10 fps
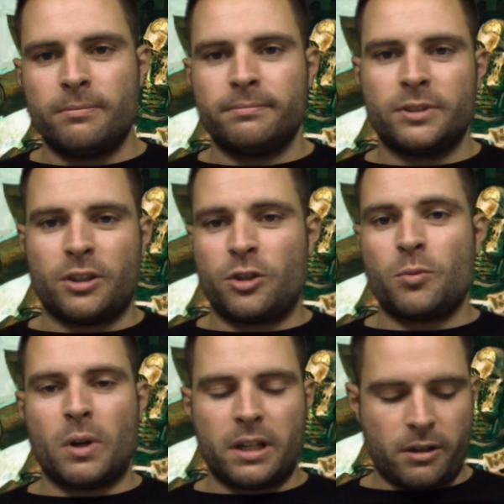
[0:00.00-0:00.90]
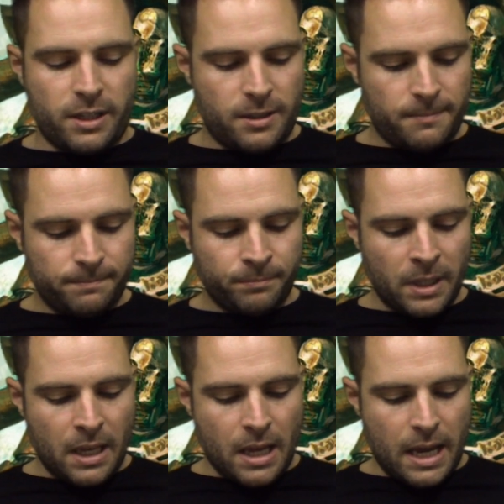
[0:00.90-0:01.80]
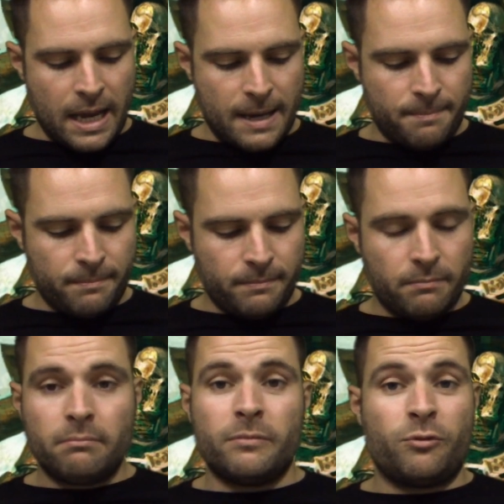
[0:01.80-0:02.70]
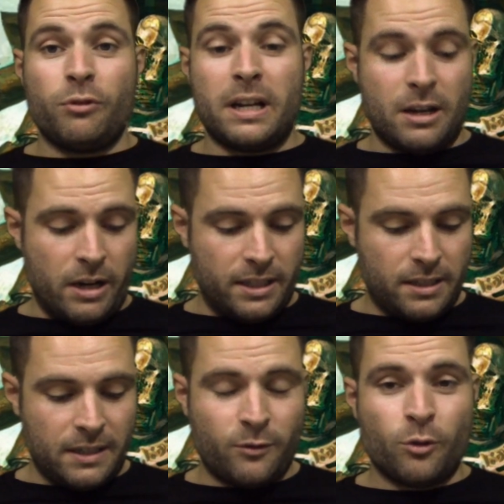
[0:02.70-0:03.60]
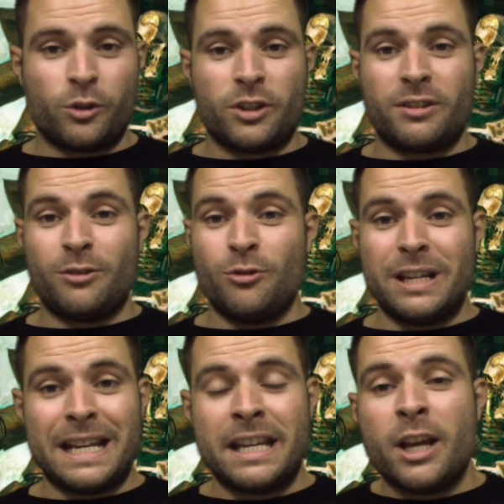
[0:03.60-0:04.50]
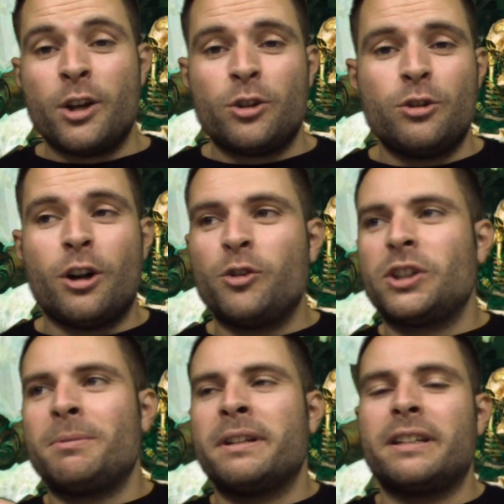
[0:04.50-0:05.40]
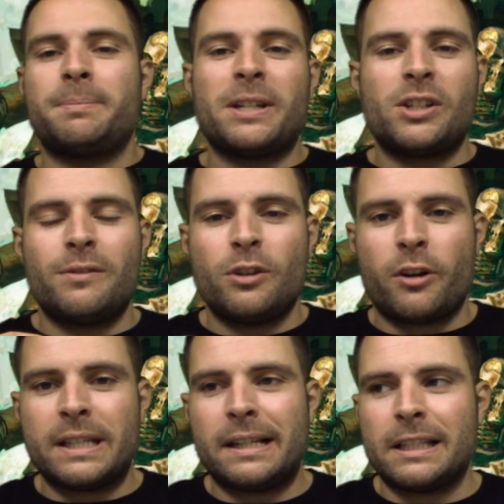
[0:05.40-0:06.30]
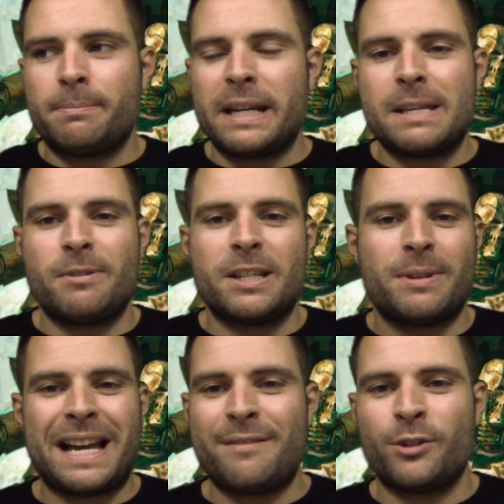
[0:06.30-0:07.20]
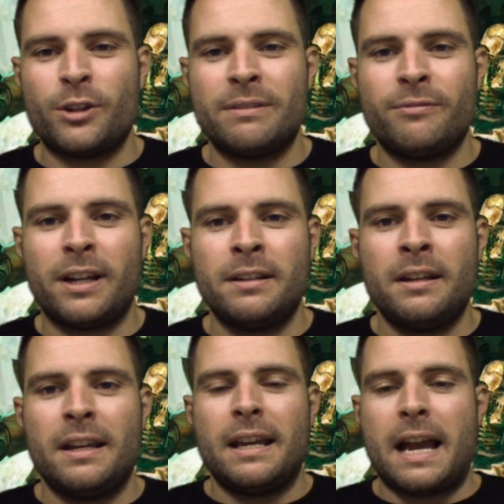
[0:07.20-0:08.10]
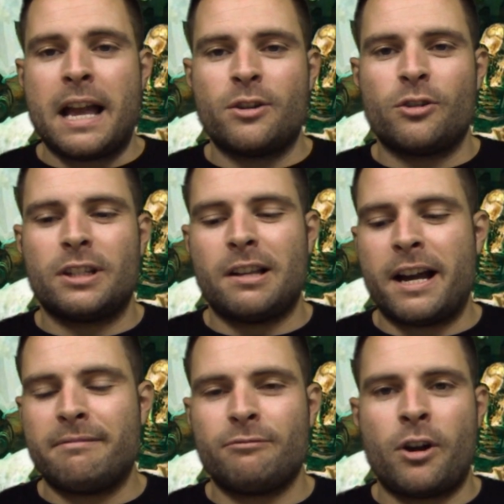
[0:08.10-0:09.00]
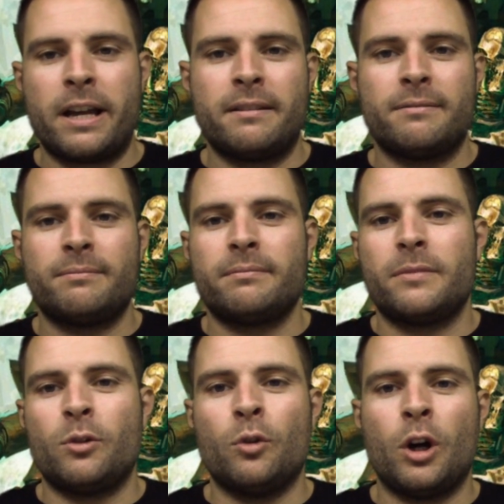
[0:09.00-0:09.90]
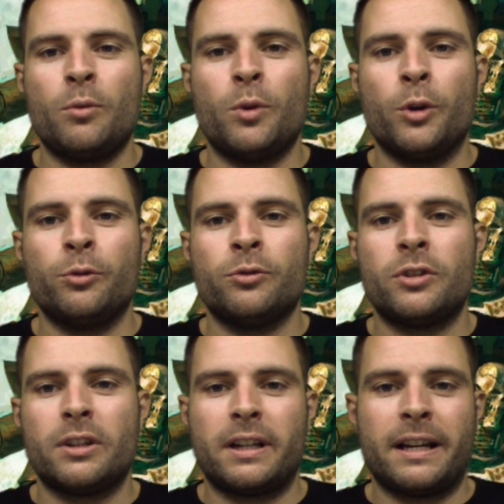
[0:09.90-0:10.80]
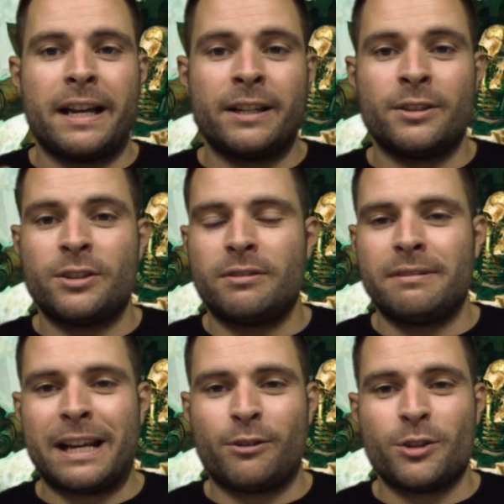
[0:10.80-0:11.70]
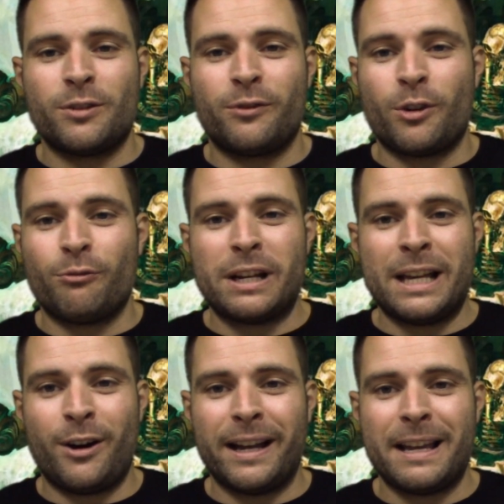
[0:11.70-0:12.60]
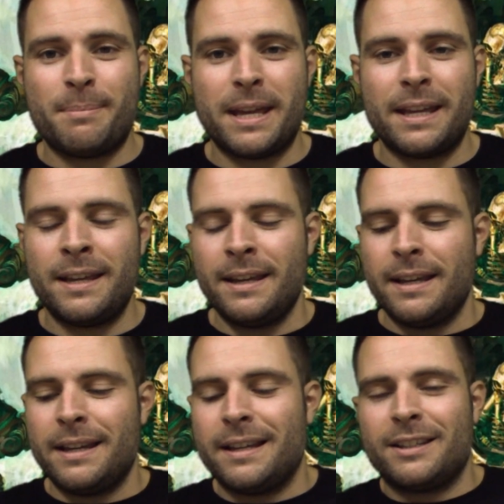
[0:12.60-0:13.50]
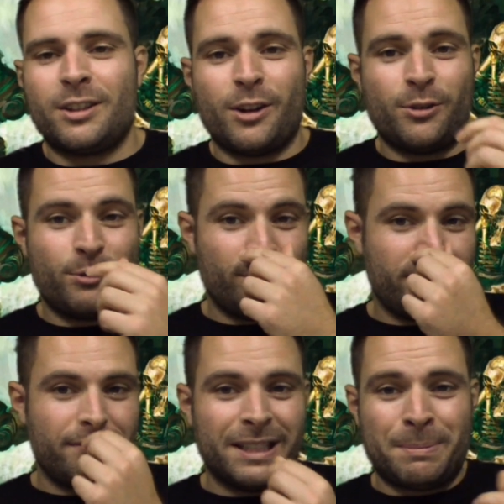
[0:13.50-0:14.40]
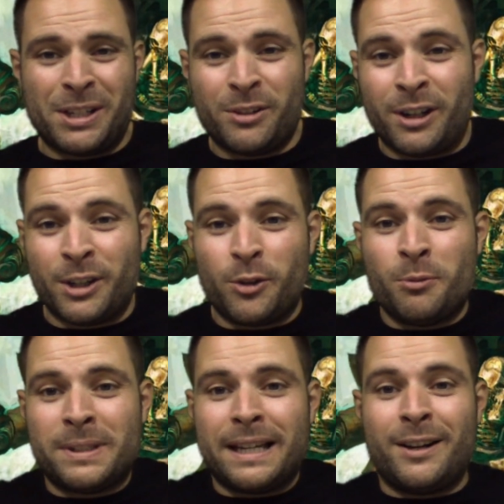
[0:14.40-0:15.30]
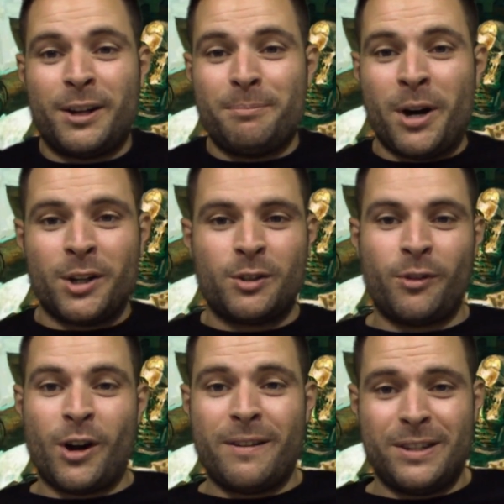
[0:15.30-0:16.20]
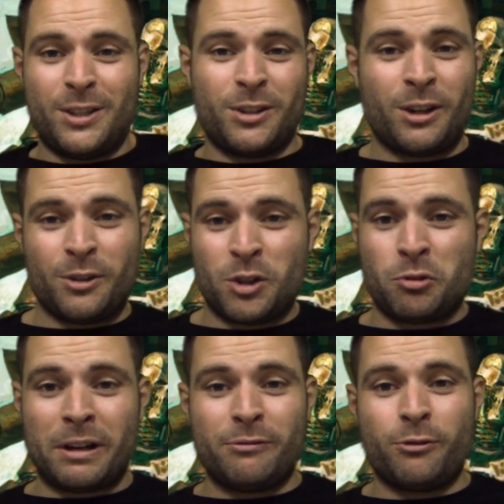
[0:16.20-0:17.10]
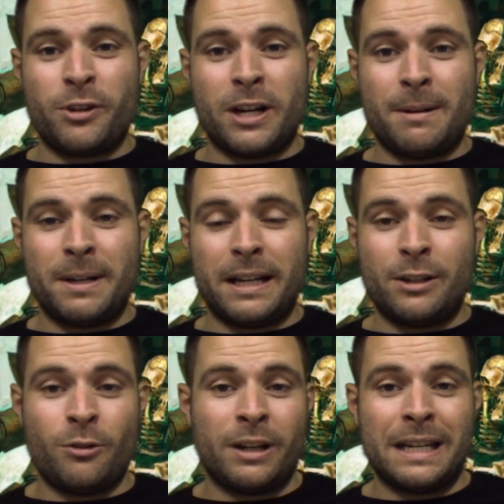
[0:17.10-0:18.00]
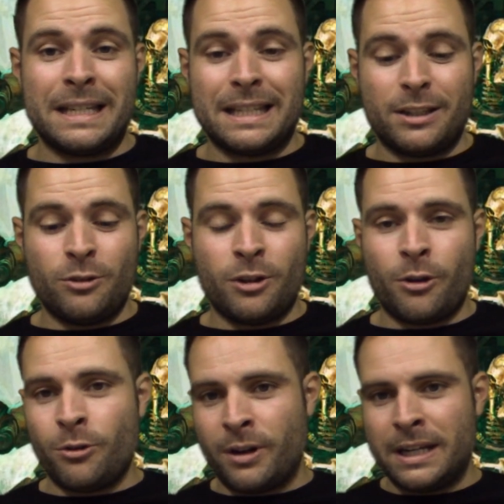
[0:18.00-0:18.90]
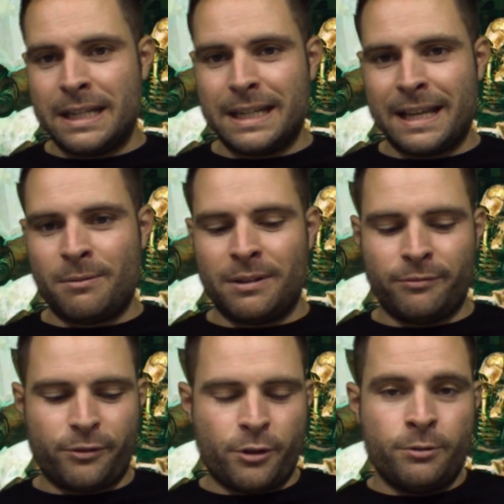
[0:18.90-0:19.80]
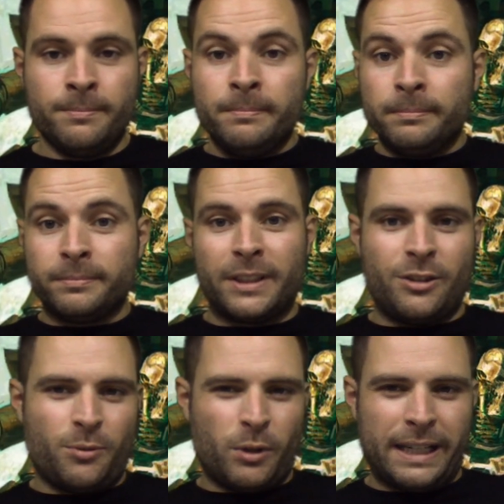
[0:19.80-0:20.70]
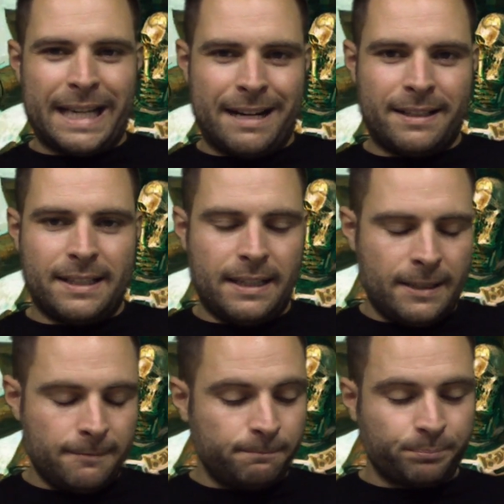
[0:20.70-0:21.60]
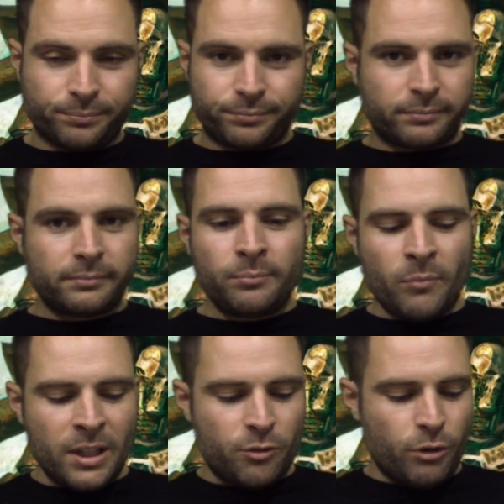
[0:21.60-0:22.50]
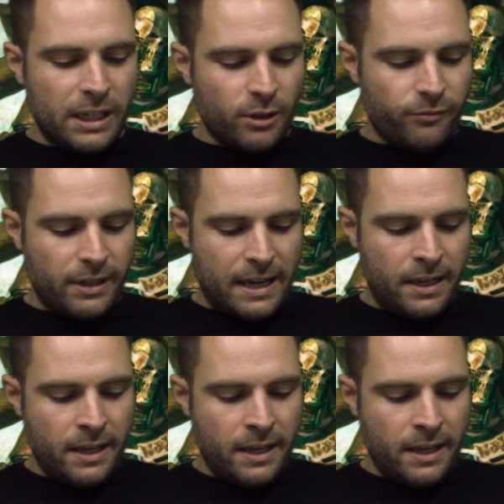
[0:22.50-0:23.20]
So it's just 1 dice. It's really nice if you're just, you know someone, especially if you know it's like Space Marines where they haven't gone invuln, and you're just like, right, auto wound, and Necrons have got really high AP. So especially on like a Doomsday Arc -5, it's just going to go straight through the armor, and you only need, you only need to get that one through. You just want to guarantee it. It's really good for that.